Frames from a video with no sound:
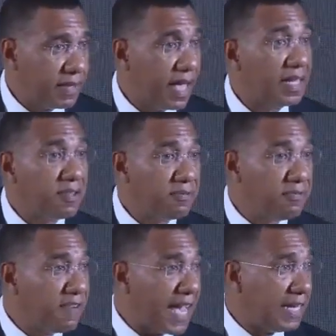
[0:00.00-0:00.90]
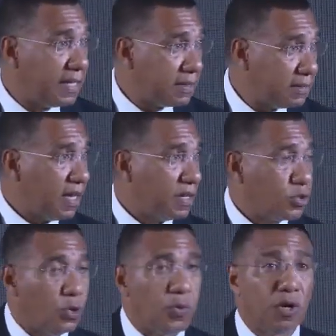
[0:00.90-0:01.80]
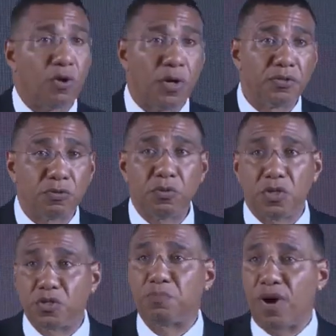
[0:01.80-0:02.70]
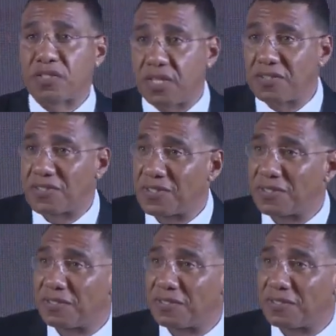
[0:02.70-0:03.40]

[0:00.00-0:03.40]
and define it. And so we're going through this process